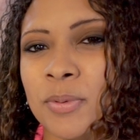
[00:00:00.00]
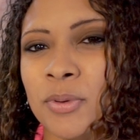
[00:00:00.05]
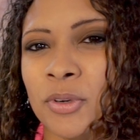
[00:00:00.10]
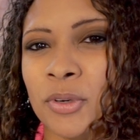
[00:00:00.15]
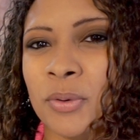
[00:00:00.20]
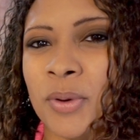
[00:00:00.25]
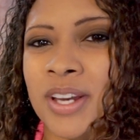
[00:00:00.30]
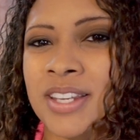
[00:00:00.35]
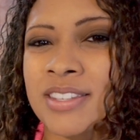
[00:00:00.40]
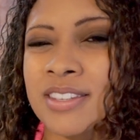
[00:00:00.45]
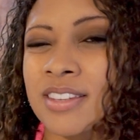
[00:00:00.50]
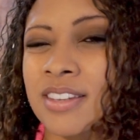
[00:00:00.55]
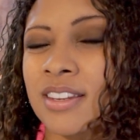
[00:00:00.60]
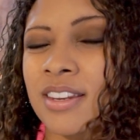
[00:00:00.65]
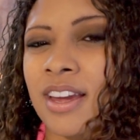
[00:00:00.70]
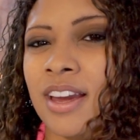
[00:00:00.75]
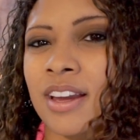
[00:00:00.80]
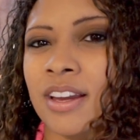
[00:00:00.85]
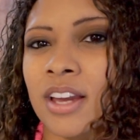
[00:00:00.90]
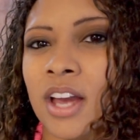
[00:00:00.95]
requested
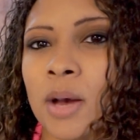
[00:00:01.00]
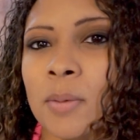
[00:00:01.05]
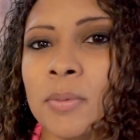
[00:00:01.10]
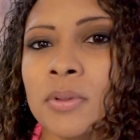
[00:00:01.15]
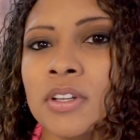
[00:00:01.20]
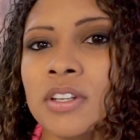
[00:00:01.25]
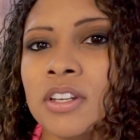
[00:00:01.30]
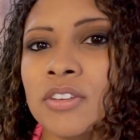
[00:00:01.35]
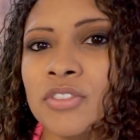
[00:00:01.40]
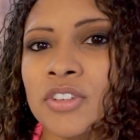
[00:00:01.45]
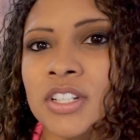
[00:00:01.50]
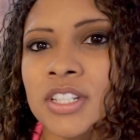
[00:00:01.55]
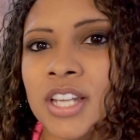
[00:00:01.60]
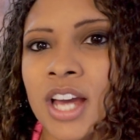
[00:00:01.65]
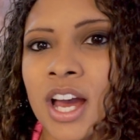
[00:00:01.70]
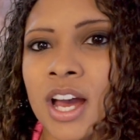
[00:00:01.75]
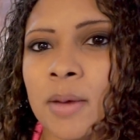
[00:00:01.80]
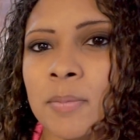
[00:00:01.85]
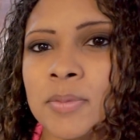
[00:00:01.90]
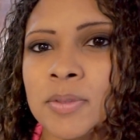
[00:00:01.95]
a couple of different
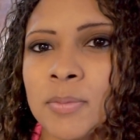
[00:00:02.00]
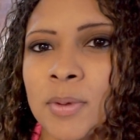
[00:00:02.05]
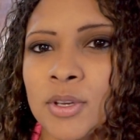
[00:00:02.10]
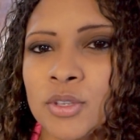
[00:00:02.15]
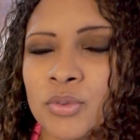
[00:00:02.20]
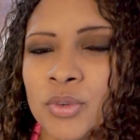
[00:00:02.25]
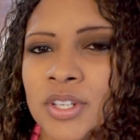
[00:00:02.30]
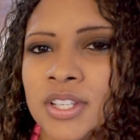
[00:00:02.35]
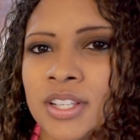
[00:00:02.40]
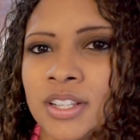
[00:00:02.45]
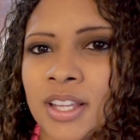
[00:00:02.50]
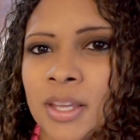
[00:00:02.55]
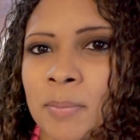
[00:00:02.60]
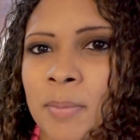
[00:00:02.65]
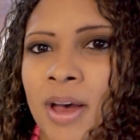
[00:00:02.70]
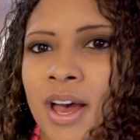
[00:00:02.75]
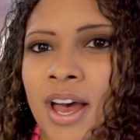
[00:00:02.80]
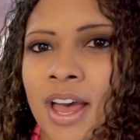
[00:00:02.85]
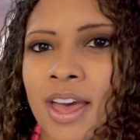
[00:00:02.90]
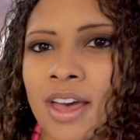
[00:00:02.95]
times, most recently
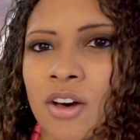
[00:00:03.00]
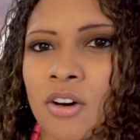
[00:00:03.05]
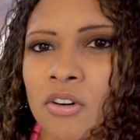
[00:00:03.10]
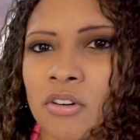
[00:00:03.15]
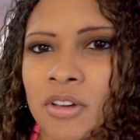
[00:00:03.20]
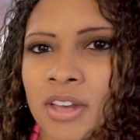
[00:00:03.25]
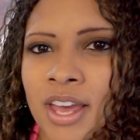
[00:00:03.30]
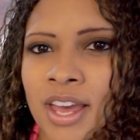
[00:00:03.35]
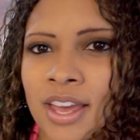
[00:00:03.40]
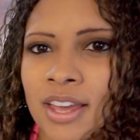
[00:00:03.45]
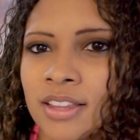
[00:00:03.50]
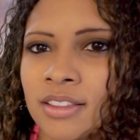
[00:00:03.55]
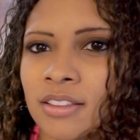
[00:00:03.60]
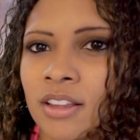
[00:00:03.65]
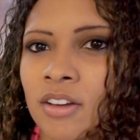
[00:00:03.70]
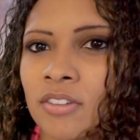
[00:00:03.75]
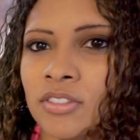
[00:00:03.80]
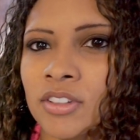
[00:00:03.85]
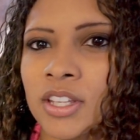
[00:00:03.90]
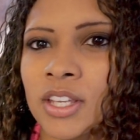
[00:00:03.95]
by LK
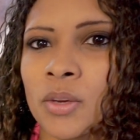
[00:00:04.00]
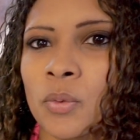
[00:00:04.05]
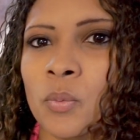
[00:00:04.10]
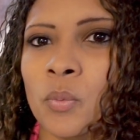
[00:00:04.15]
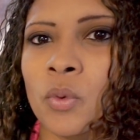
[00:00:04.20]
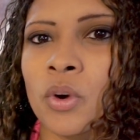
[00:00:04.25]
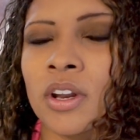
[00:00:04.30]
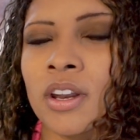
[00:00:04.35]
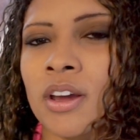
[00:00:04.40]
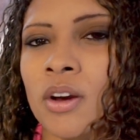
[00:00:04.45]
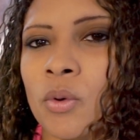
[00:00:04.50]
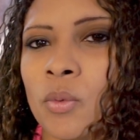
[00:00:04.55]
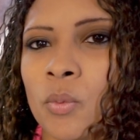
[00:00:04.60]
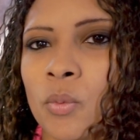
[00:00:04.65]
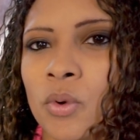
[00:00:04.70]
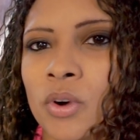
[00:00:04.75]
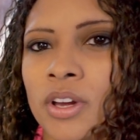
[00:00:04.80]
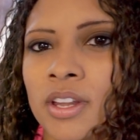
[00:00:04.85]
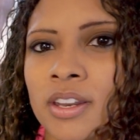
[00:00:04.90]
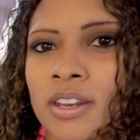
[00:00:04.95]
Lovely
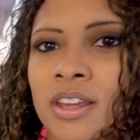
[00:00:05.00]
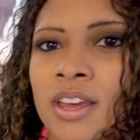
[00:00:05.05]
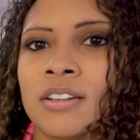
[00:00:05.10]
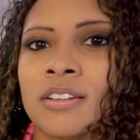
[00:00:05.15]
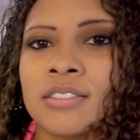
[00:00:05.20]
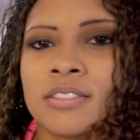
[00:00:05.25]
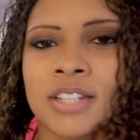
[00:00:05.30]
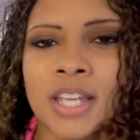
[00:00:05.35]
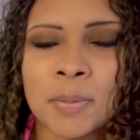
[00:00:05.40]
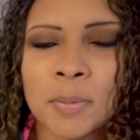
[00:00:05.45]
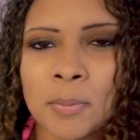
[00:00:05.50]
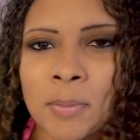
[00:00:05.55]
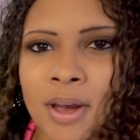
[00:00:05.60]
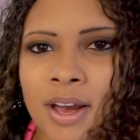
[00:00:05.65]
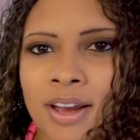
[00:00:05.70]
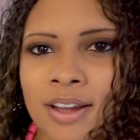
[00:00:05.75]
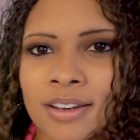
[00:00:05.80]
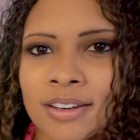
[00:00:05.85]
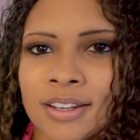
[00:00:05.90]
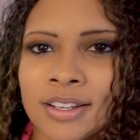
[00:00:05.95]
101. Keep in
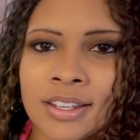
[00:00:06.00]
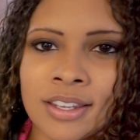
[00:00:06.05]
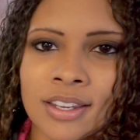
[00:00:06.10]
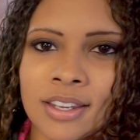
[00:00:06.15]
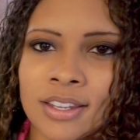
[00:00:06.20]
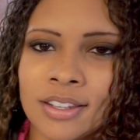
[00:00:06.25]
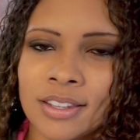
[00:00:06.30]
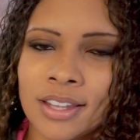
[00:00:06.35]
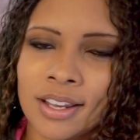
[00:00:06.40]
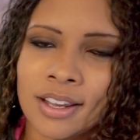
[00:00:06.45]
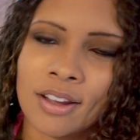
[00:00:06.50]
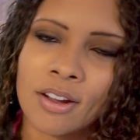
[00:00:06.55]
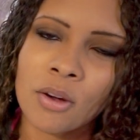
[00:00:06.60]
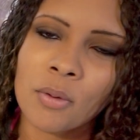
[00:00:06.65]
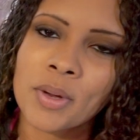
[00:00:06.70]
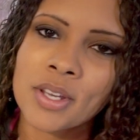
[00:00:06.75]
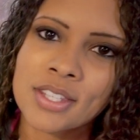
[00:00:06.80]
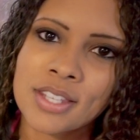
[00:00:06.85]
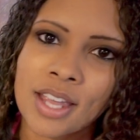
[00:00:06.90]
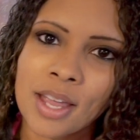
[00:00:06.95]
mind, again, like I
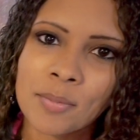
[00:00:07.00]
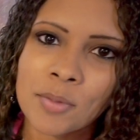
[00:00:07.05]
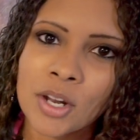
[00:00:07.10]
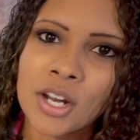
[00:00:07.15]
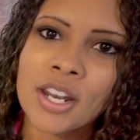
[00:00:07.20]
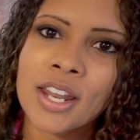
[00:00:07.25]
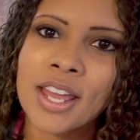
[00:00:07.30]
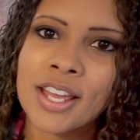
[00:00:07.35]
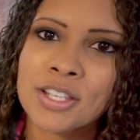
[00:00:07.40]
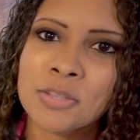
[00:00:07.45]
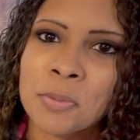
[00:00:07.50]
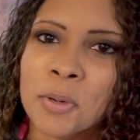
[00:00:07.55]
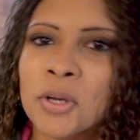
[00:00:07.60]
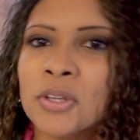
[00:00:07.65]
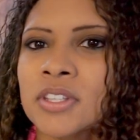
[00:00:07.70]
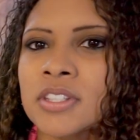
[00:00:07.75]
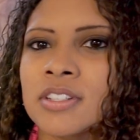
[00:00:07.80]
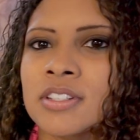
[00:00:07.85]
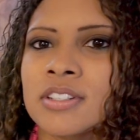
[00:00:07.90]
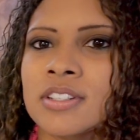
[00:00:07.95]
always say, I'm not an expert.
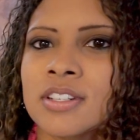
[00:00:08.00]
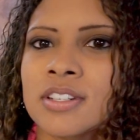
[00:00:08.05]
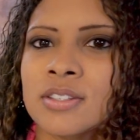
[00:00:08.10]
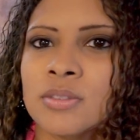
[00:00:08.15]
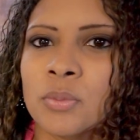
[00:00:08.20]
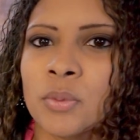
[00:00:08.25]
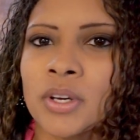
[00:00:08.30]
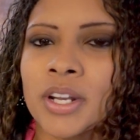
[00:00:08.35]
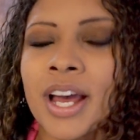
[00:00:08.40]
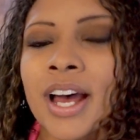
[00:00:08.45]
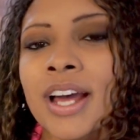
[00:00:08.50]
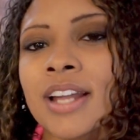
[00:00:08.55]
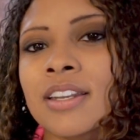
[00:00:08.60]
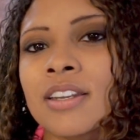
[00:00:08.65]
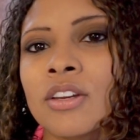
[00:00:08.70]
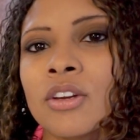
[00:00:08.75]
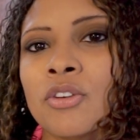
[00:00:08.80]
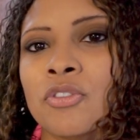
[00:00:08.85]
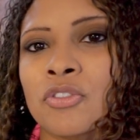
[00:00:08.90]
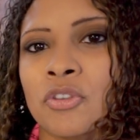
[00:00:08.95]
This is just what I
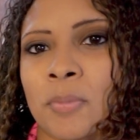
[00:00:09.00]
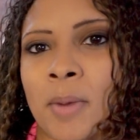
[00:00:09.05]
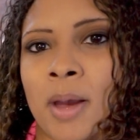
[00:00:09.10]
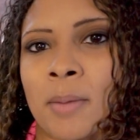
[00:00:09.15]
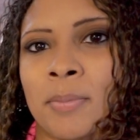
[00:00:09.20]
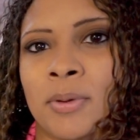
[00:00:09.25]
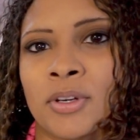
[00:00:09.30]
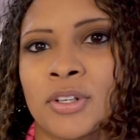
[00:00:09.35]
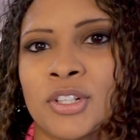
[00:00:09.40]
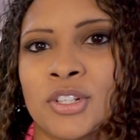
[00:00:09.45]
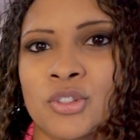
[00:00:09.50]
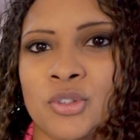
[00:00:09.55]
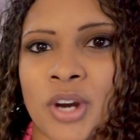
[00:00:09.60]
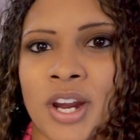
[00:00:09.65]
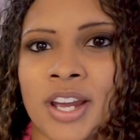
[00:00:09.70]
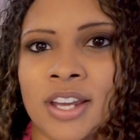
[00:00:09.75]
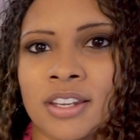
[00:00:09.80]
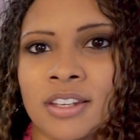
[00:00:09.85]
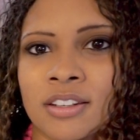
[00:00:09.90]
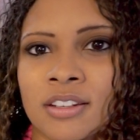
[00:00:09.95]
do for my bearded
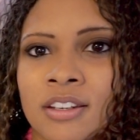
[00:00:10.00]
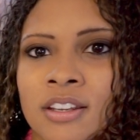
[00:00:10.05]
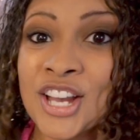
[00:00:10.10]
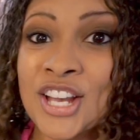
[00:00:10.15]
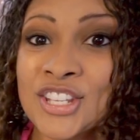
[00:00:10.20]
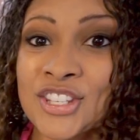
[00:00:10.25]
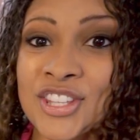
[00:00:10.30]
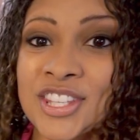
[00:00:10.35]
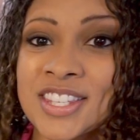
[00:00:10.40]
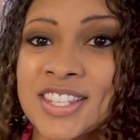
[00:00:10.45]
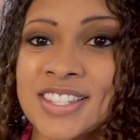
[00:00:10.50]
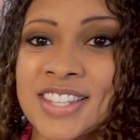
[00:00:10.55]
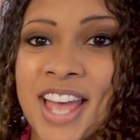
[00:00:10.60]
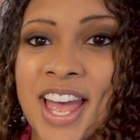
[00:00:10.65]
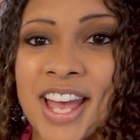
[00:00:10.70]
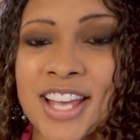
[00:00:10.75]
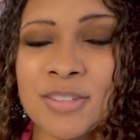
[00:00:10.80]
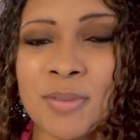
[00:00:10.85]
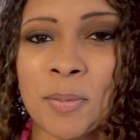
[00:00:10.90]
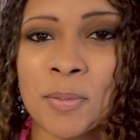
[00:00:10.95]
dragon. So this is
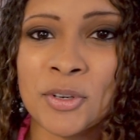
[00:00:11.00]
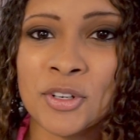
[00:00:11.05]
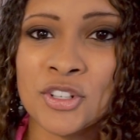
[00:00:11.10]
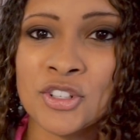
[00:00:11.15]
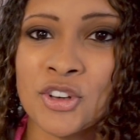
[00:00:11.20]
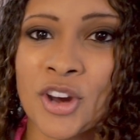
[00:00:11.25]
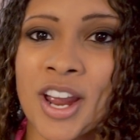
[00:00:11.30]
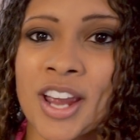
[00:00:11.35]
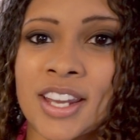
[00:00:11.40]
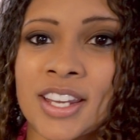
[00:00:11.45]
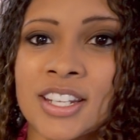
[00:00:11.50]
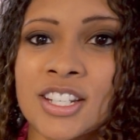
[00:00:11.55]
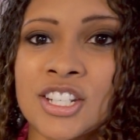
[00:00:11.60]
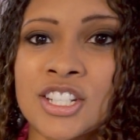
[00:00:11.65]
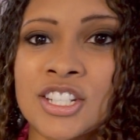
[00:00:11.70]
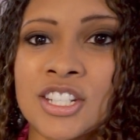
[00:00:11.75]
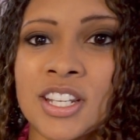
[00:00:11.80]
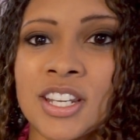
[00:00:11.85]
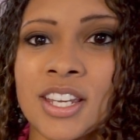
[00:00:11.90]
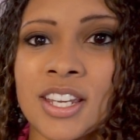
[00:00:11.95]
Zsasz, my bearded dragon.
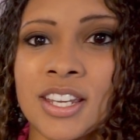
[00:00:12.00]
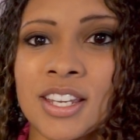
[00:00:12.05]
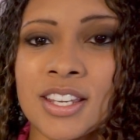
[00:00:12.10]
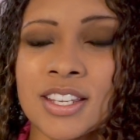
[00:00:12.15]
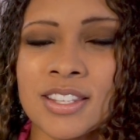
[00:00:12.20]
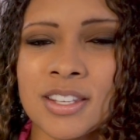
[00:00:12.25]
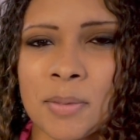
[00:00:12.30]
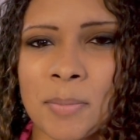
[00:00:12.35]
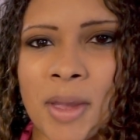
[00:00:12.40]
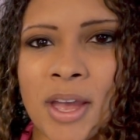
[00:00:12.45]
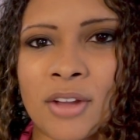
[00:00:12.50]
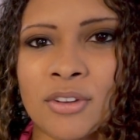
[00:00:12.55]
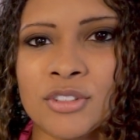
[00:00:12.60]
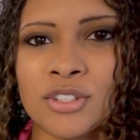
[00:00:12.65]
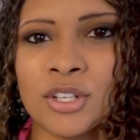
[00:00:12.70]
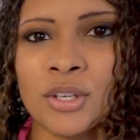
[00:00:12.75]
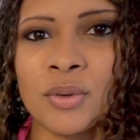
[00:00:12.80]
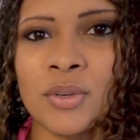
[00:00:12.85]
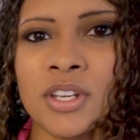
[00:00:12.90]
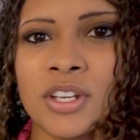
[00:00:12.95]
She is about
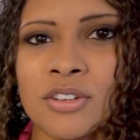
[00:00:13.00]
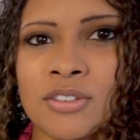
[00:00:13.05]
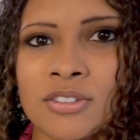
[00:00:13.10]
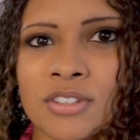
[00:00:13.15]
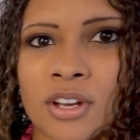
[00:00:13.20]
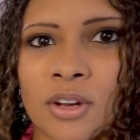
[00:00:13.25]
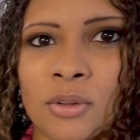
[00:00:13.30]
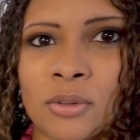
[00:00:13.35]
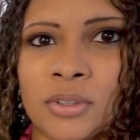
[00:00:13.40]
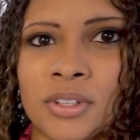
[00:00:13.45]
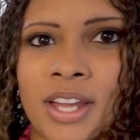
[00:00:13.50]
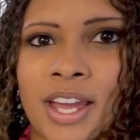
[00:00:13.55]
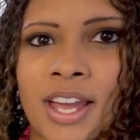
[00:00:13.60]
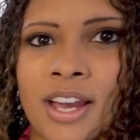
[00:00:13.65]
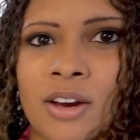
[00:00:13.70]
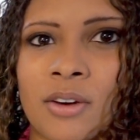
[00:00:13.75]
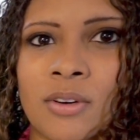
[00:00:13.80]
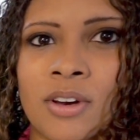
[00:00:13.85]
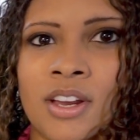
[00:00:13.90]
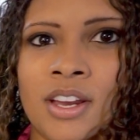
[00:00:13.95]
2 years old
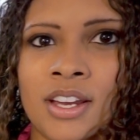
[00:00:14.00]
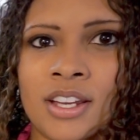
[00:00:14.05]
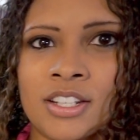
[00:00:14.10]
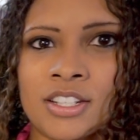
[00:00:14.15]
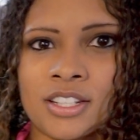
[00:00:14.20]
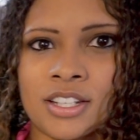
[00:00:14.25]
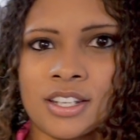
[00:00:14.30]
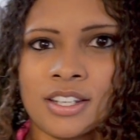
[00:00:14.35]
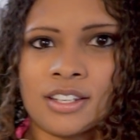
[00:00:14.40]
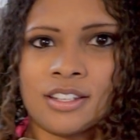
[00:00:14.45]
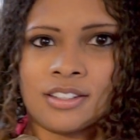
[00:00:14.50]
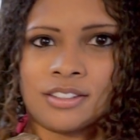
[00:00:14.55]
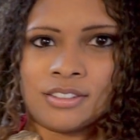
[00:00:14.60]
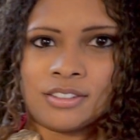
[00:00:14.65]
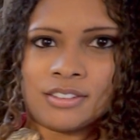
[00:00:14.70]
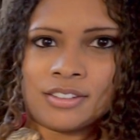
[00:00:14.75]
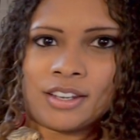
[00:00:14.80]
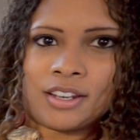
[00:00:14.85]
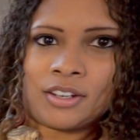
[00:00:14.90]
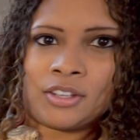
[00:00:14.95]
now. She
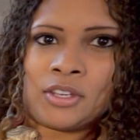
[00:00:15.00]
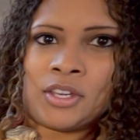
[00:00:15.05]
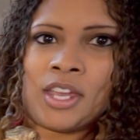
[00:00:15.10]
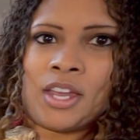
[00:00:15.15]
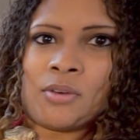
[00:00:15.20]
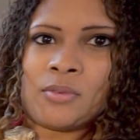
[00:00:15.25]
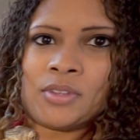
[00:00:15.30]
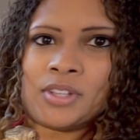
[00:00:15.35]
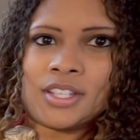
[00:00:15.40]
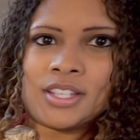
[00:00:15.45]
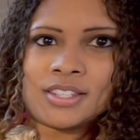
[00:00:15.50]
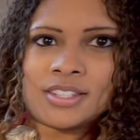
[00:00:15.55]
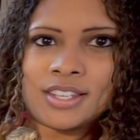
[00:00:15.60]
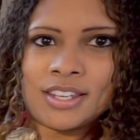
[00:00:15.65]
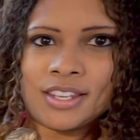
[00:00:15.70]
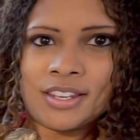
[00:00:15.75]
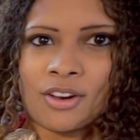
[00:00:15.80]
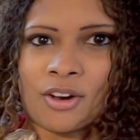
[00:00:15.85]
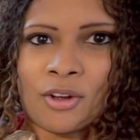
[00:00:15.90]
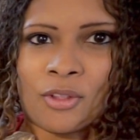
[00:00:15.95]
can't really
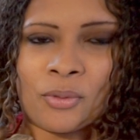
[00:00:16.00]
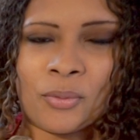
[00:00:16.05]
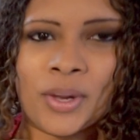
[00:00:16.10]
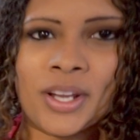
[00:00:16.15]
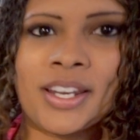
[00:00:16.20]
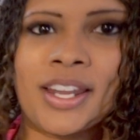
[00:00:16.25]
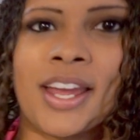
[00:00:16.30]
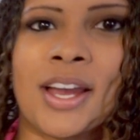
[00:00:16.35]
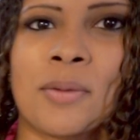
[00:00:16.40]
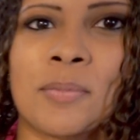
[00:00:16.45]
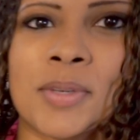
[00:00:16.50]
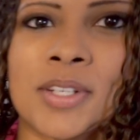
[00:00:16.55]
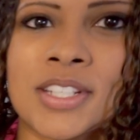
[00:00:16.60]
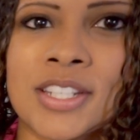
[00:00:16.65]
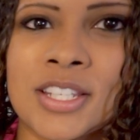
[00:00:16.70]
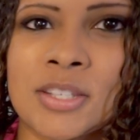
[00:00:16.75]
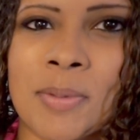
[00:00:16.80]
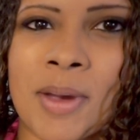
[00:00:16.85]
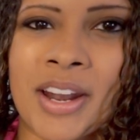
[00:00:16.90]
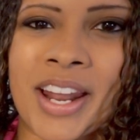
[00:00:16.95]
see all the way down, but
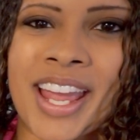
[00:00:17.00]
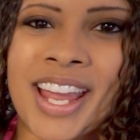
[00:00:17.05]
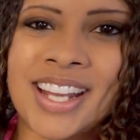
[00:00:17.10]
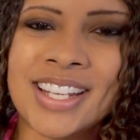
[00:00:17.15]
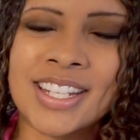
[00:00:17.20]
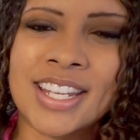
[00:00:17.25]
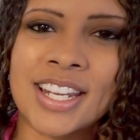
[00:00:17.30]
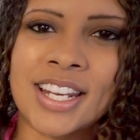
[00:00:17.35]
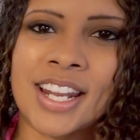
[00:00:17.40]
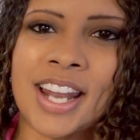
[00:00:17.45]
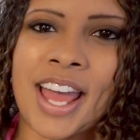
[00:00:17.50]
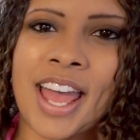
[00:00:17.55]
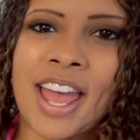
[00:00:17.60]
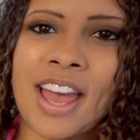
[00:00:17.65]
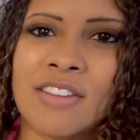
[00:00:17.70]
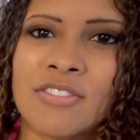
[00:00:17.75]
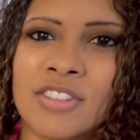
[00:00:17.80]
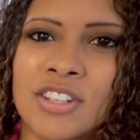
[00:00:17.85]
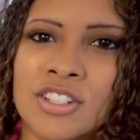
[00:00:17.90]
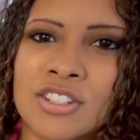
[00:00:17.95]
she's about
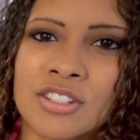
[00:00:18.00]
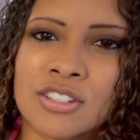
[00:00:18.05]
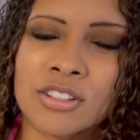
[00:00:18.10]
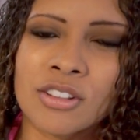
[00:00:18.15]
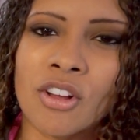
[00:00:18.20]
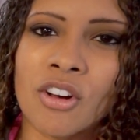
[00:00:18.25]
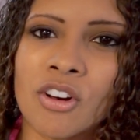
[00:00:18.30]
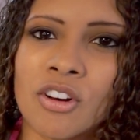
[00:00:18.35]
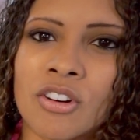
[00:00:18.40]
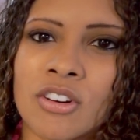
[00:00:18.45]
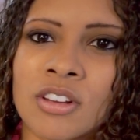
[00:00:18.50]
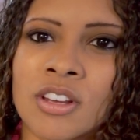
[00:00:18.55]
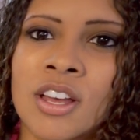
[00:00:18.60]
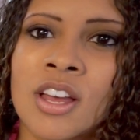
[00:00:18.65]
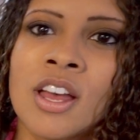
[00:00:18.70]
18.5 inches long.